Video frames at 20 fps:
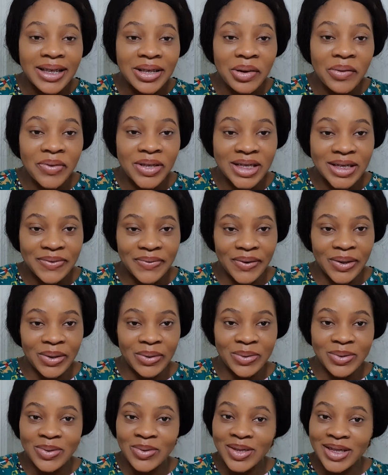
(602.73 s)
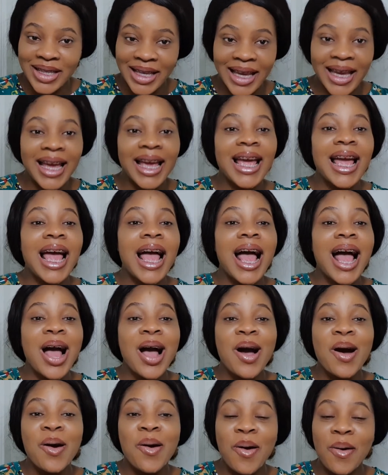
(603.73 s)
of this video today.
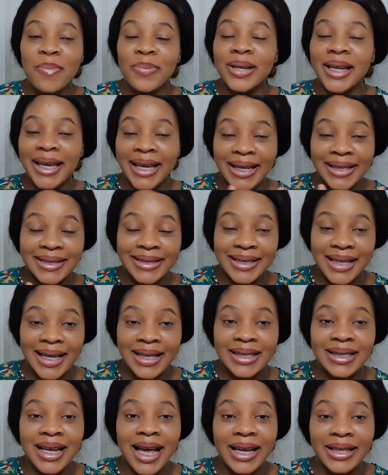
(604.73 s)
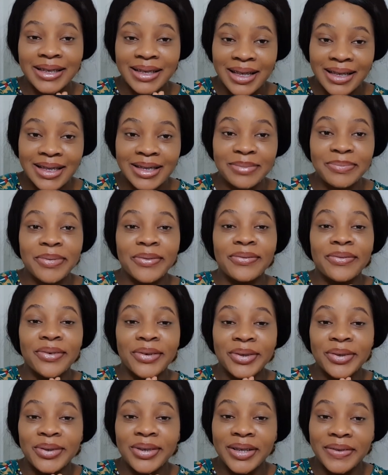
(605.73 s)
Hope, like I said it before
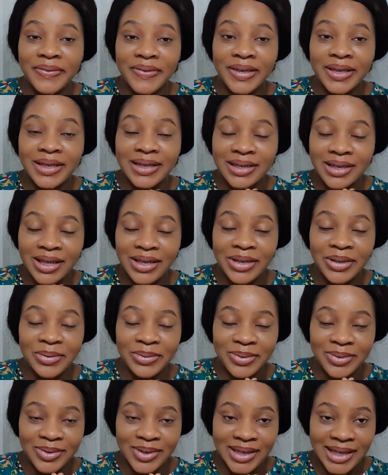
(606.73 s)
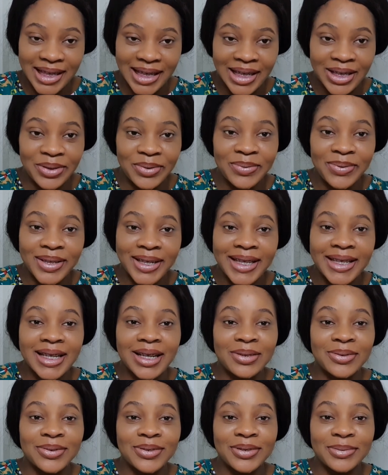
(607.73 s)
you leave this channel today, you will learn how
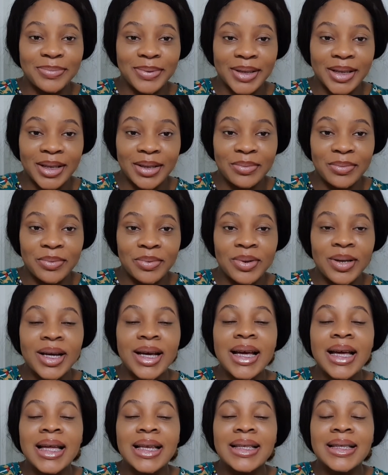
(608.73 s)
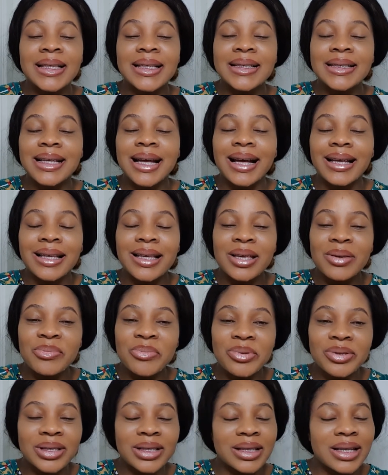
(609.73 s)
to speak Igbo. These are
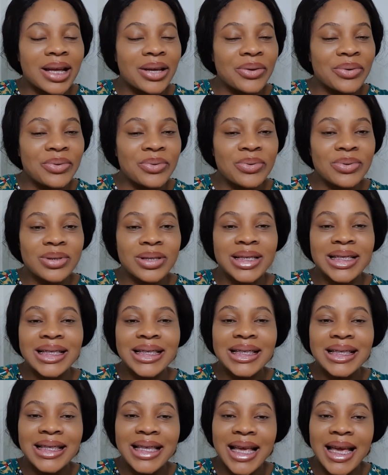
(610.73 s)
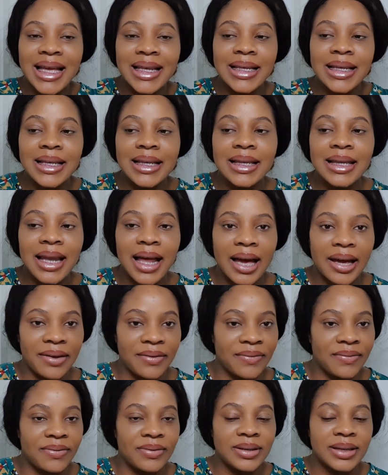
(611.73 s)
Igbos that are used daily
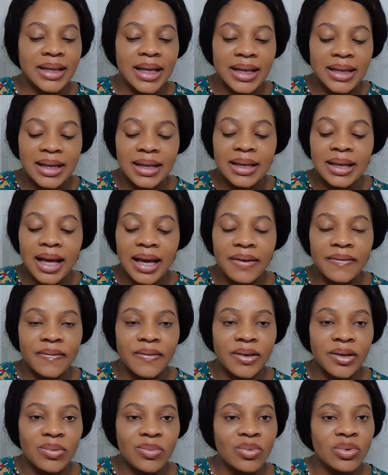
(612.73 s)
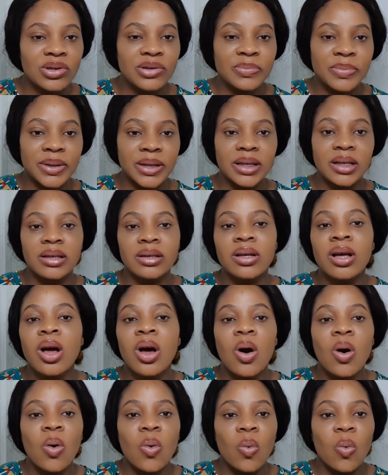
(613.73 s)
life Igbo speaking
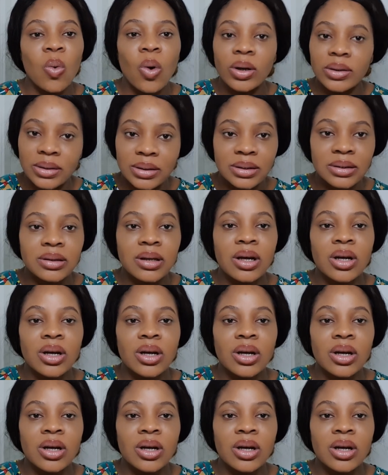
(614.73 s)
words.